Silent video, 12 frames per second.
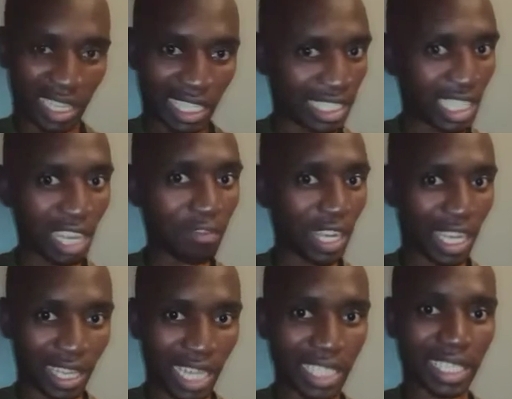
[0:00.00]
stuff
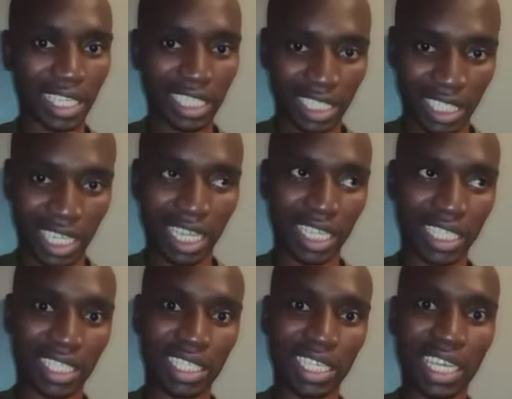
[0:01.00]
like that that
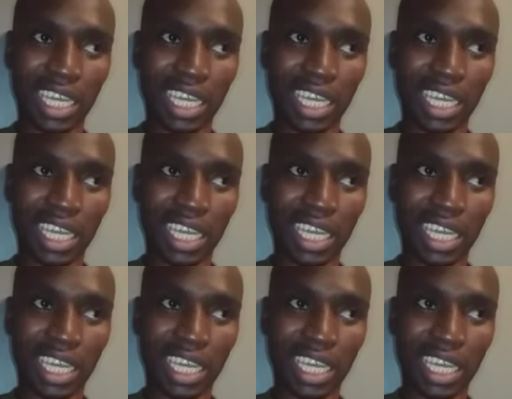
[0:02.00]
generates